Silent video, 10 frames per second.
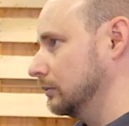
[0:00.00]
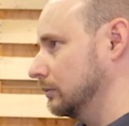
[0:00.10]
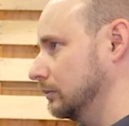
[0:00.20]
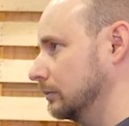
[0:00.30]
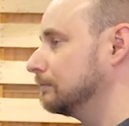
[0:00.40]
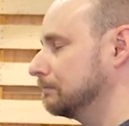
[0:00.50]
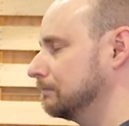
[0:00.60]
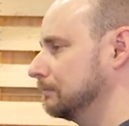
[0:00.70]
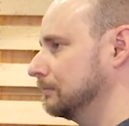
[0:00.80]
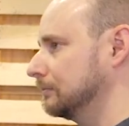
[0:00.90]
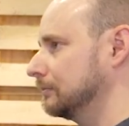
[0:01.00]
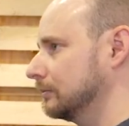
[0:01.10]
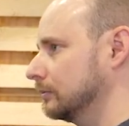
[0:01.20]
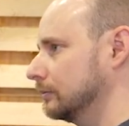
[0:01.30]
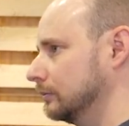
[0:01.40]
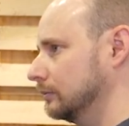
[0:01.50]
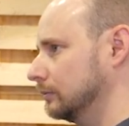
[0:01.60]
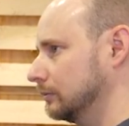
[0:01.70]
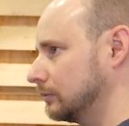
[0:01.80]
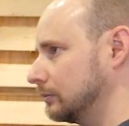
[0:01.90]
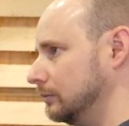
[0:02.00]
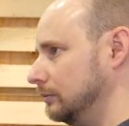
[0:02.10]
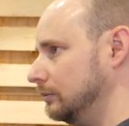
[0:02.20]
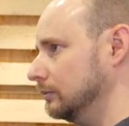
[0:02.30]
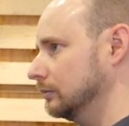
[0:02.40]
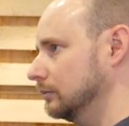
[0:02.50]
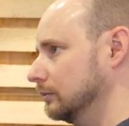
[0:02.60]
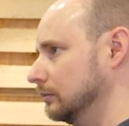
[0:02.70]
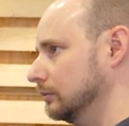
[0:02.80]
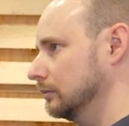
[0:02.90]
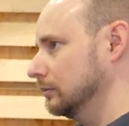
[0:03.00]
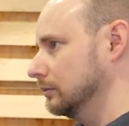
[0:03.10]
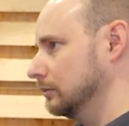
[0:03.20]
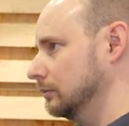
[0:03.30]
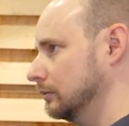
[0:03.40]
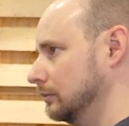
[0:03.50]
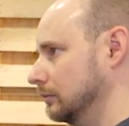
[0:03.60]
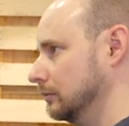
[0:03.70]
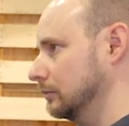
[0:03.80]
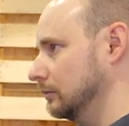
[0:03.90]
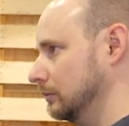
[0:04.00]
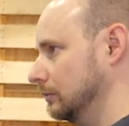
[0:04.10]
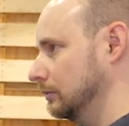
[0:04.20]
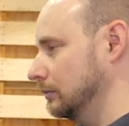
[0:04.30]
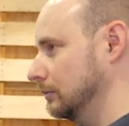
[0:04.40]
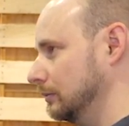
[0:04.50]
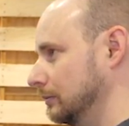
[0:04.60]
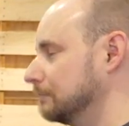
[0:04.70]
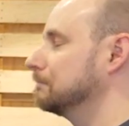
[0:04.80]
The person shown says nothing.